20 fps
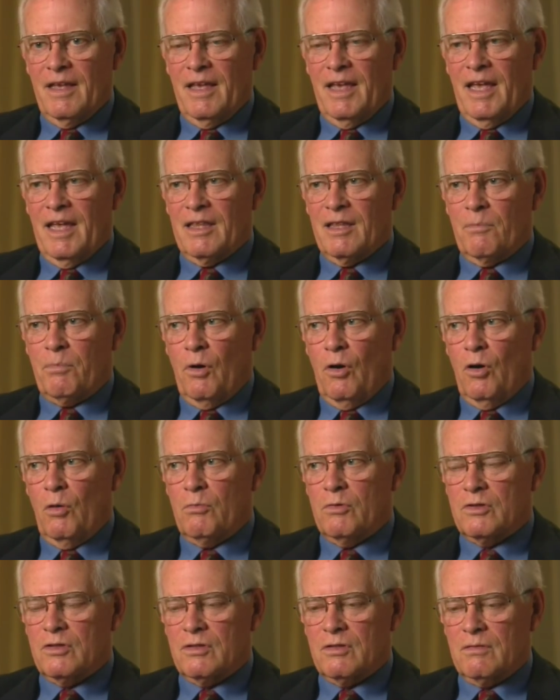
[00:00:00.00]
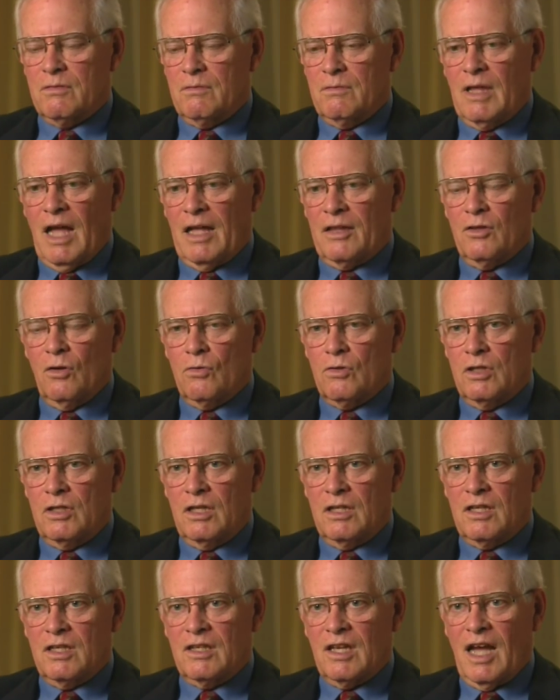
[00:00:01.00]
And the poem was not noted
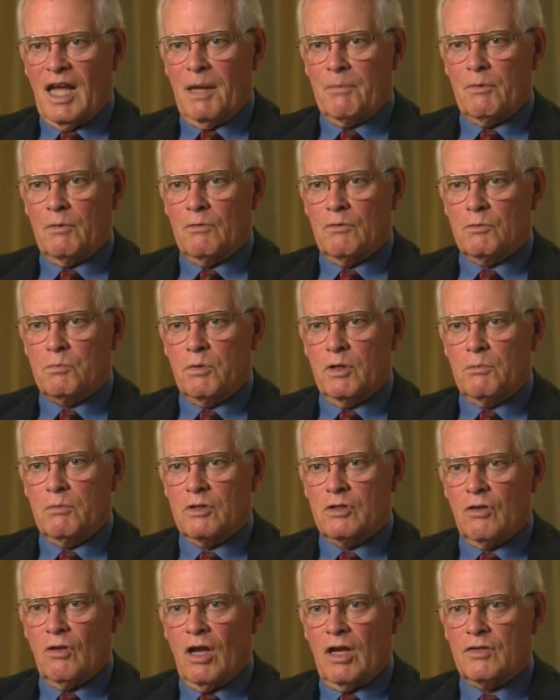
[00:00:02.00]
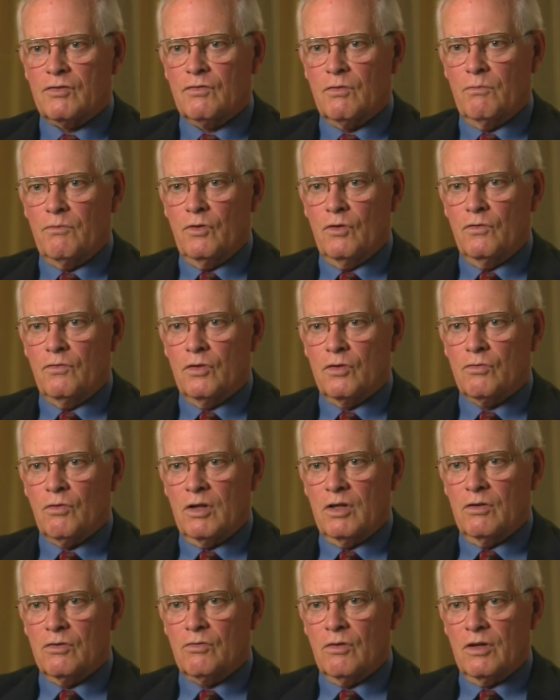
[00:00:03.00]
at the time and was pretty much lost from view for
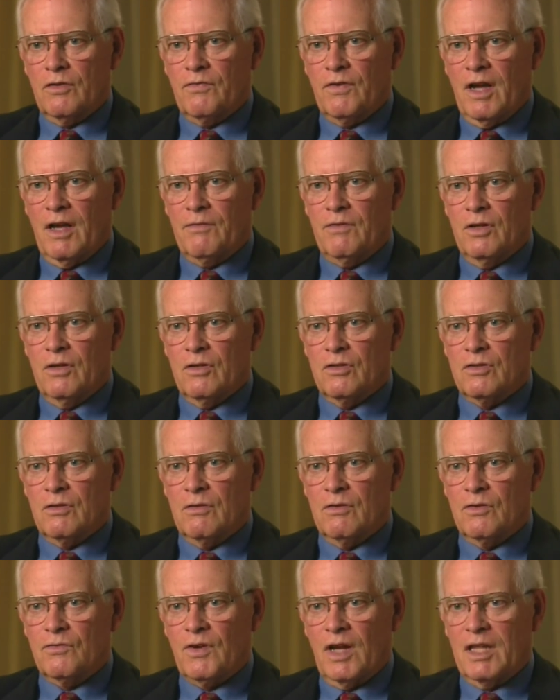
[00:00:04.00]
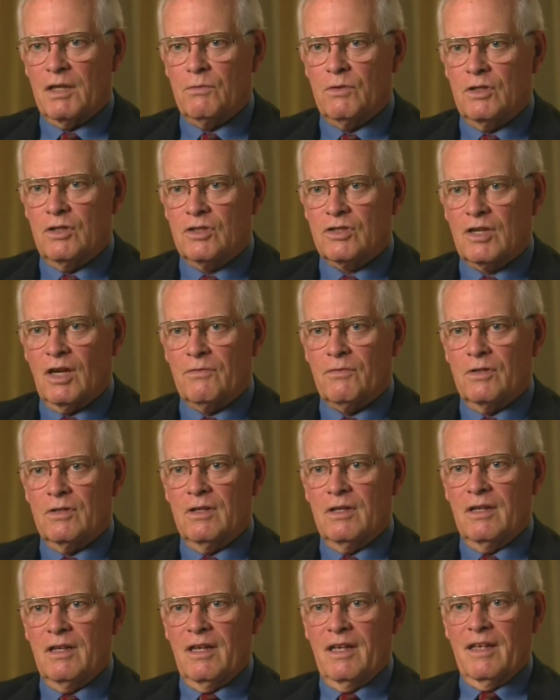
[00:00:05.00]
20 or 25 years. And it was finally rediscovered